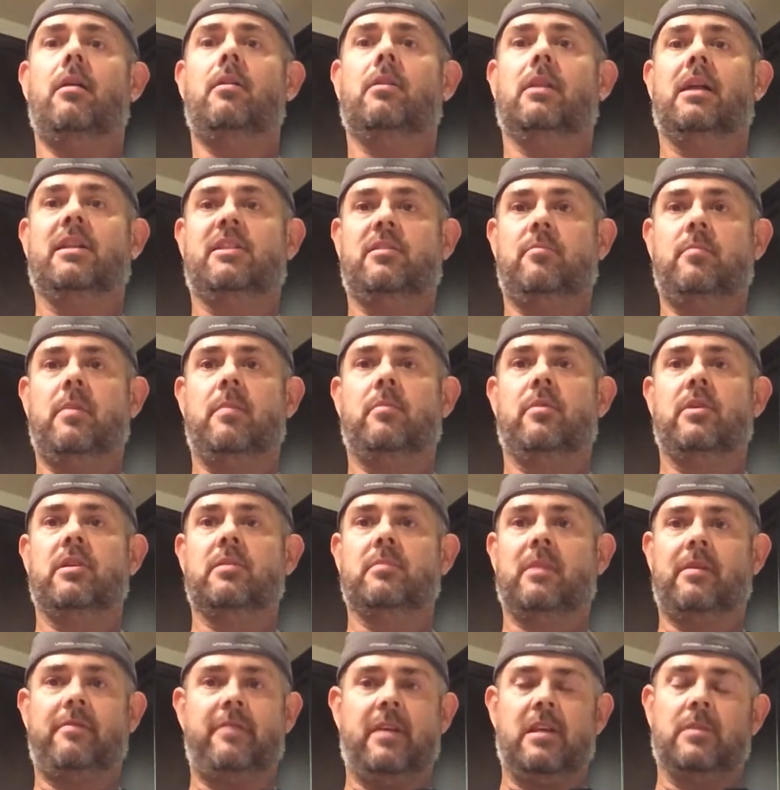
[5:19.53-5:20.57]
Lots of
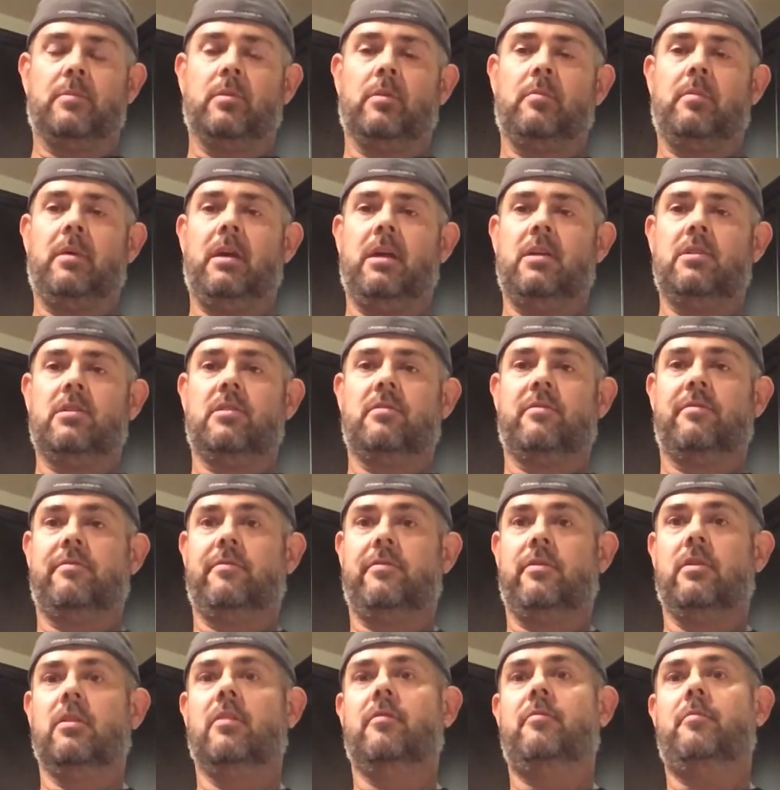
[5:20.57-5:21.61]
memories. My Facebook page is
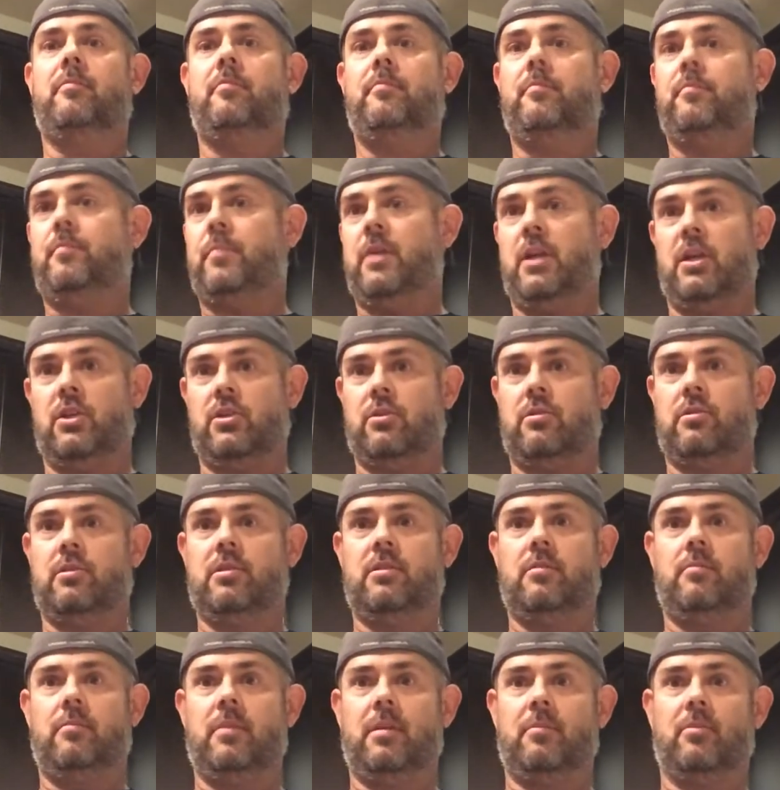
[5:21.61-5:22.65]
full of
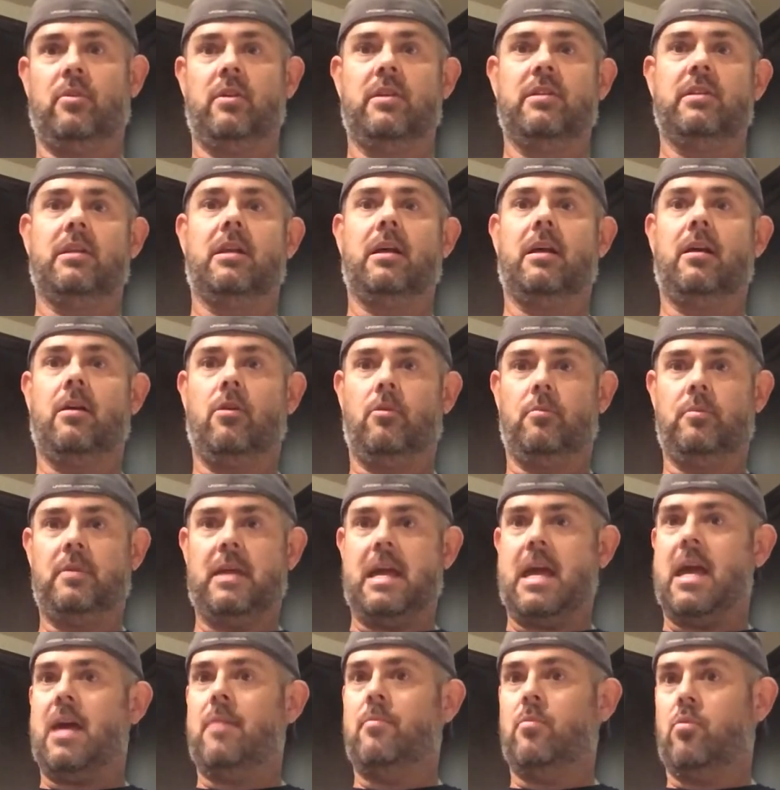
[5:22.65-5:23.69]
pictures and memories, and I hope
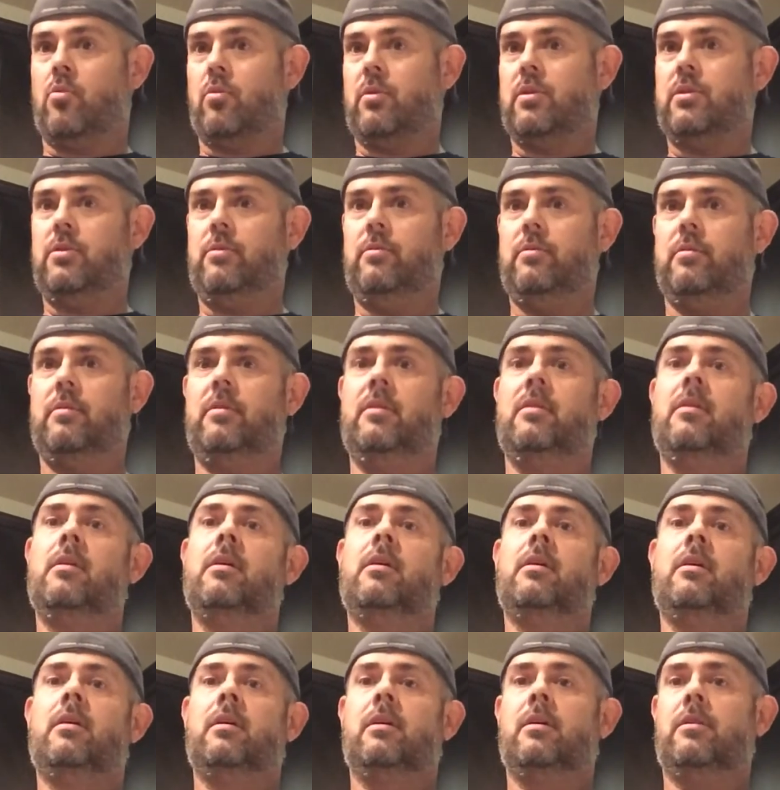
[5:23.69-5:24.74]
to add more to
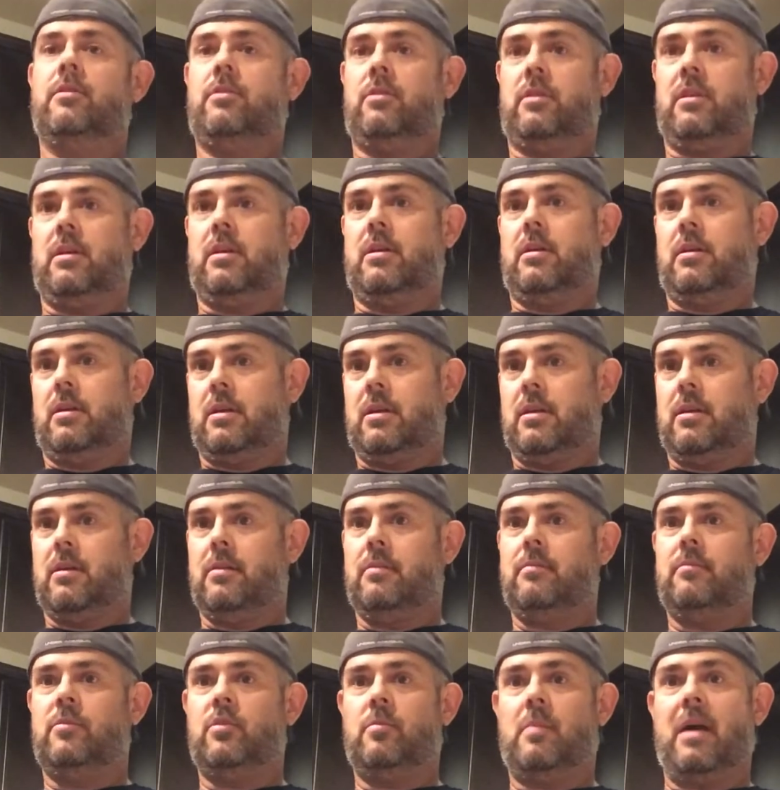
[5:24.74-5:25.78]

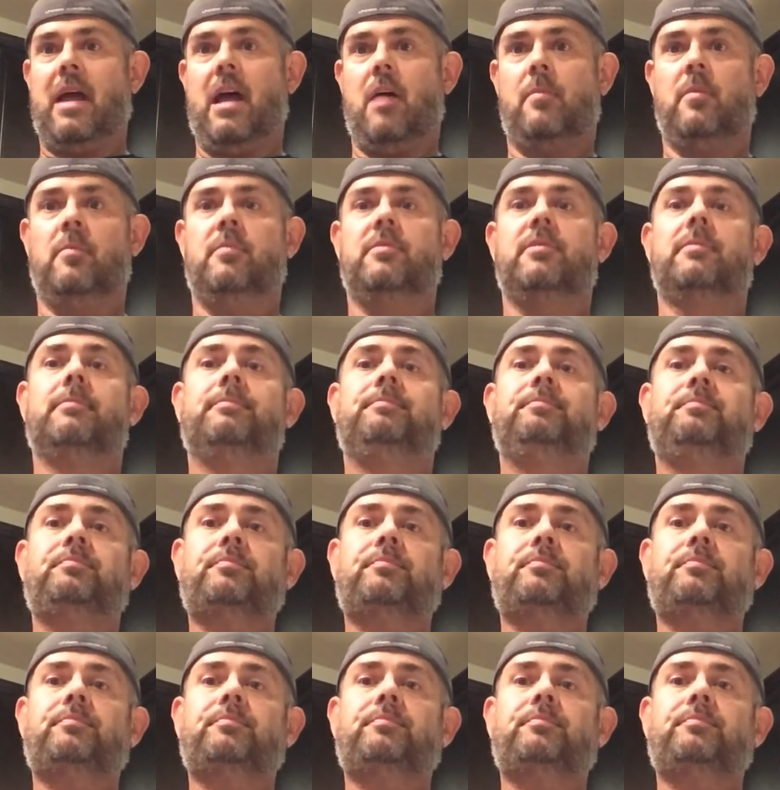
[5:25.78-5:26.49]
my albums.